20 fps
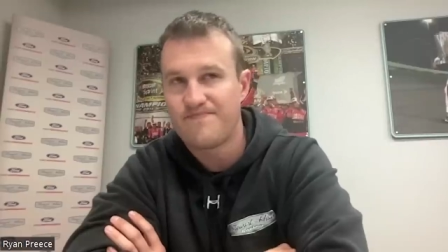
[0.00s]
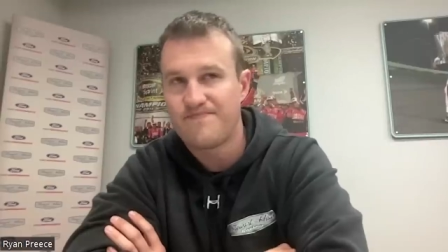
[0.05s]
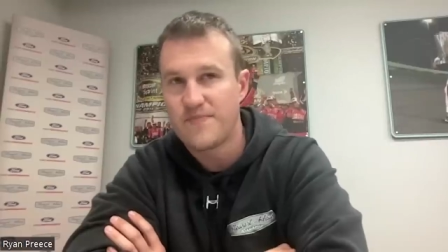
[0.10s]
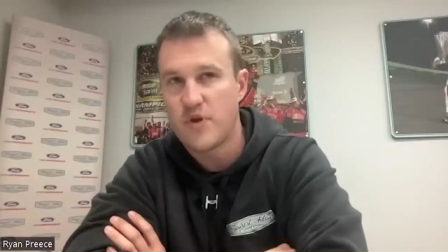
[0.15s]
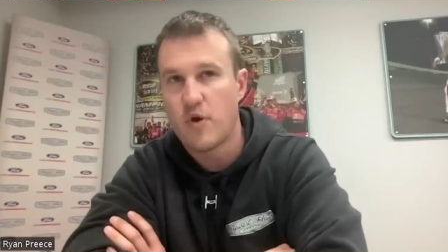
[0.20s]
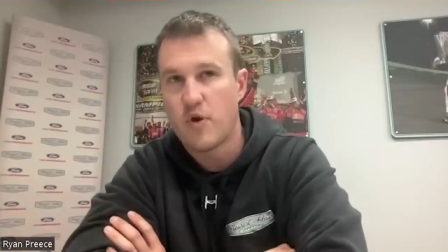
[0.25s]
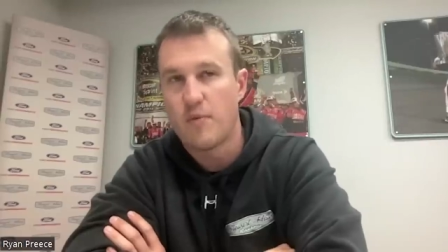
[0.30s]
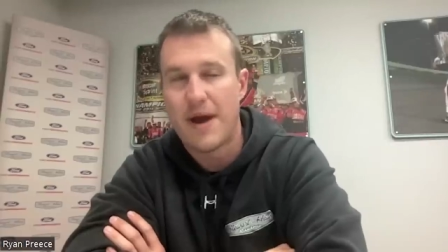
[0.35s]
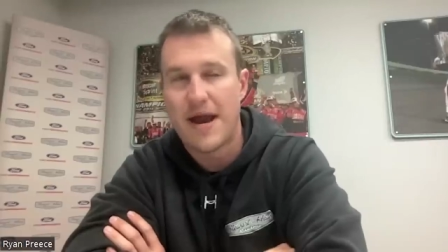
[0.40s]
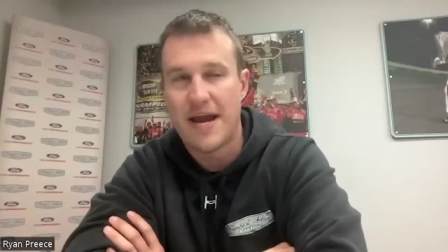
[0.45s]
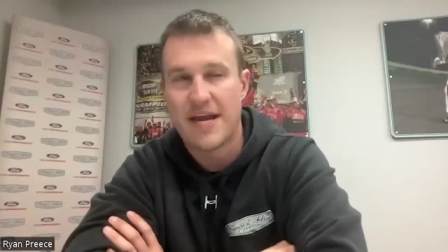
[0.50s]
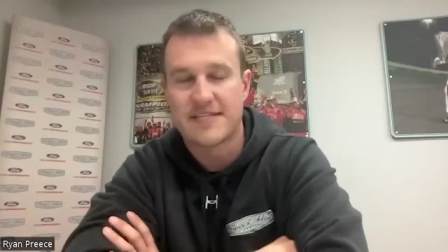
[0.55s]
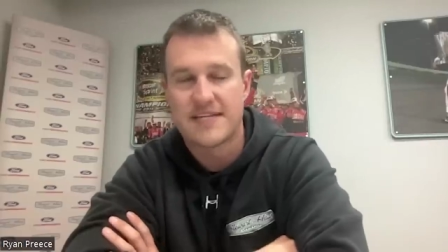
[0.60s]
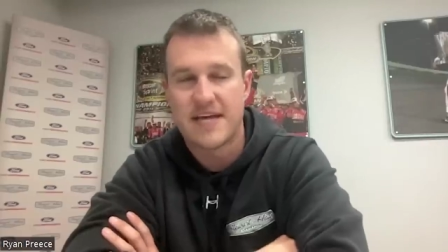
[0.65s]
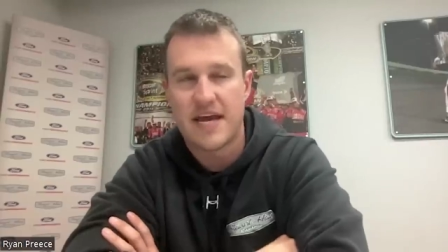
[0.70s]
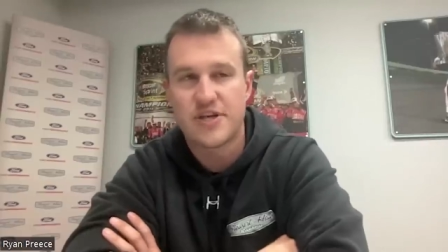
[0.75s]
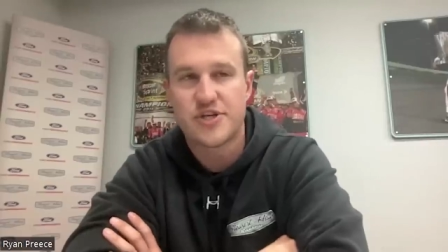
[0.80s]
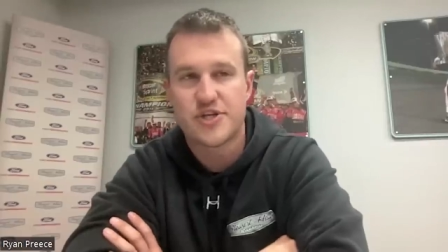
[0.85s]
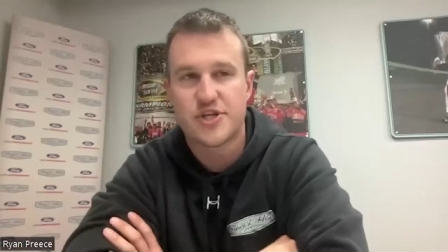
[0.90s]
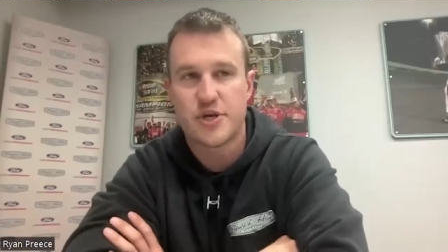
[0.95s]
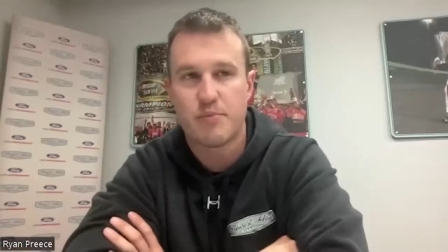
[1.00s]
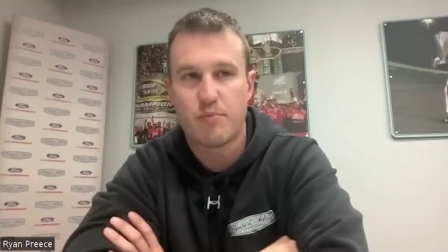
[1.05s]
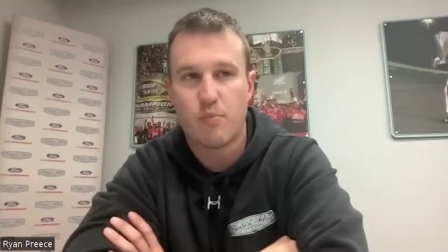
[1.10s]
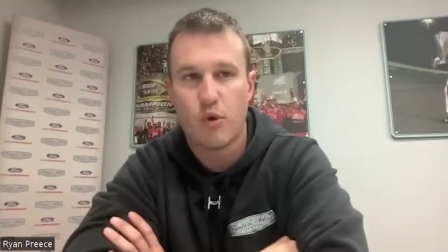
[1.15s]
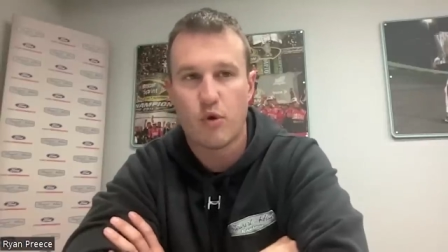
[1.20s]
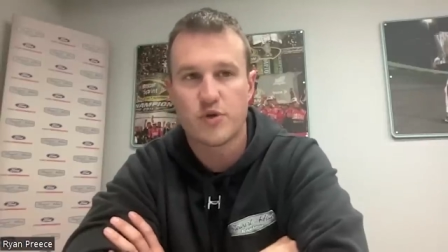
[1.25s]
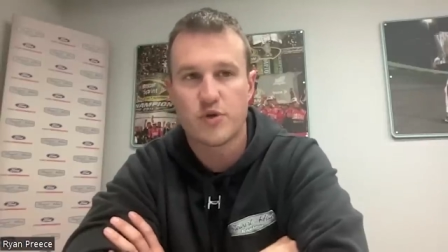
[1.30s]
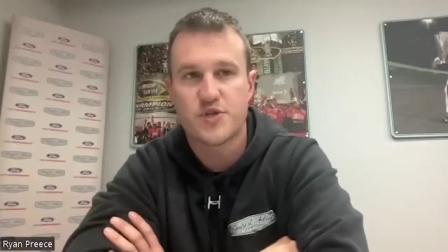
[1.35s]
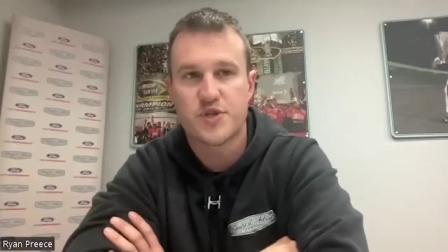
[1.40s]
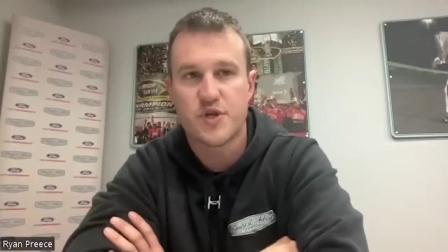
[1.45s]
you know, my attention
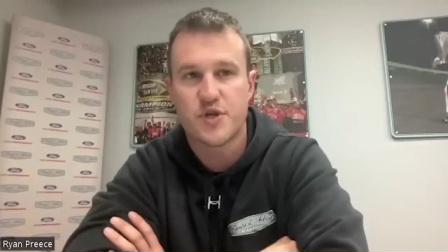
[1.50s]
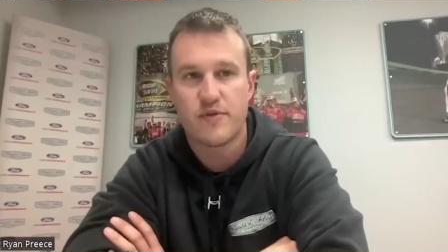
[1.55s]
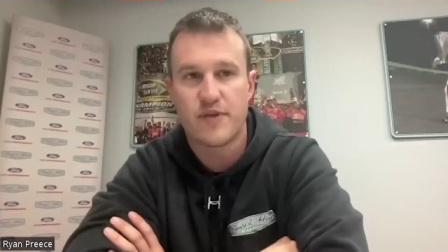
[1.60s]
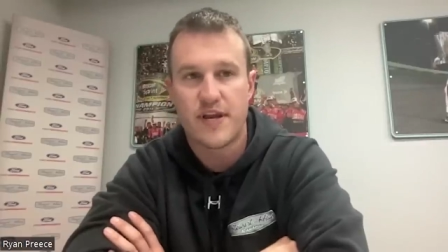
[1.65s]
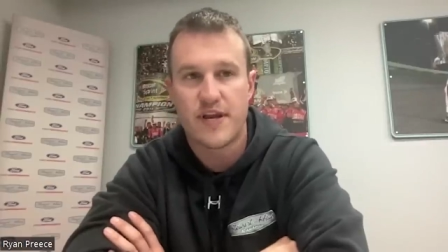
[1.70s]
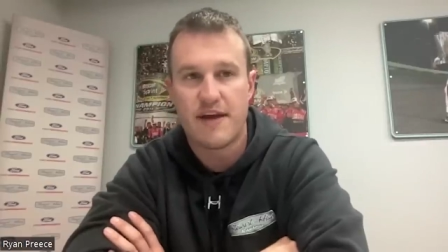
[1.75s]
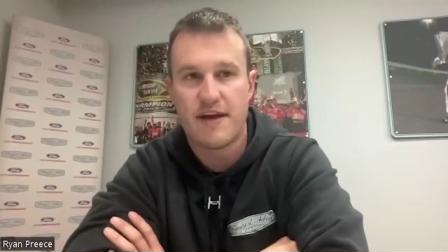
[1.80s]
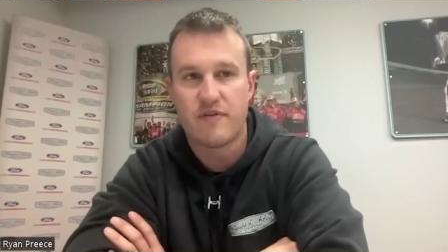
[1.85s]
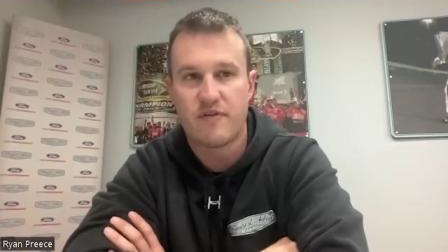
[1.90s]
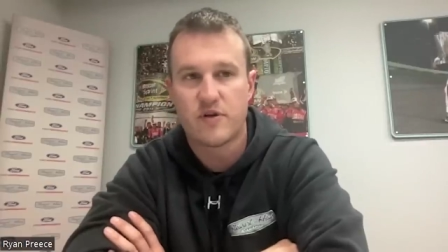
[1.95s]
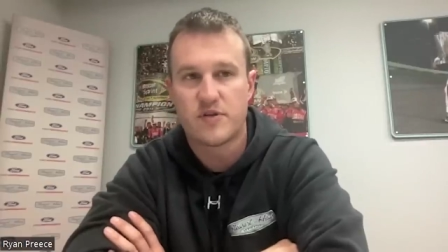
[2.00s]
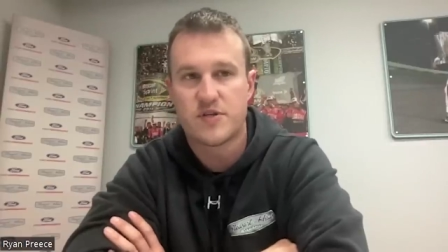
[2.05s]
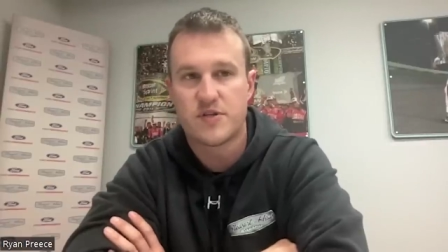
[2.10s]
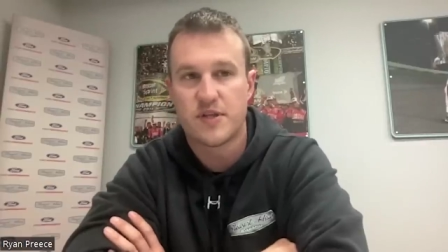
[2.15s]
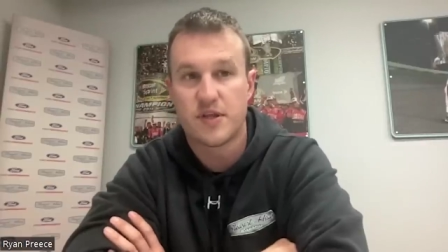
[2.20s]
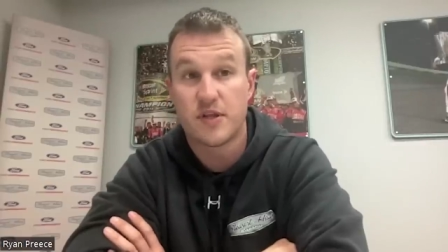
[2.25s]
more so than ever to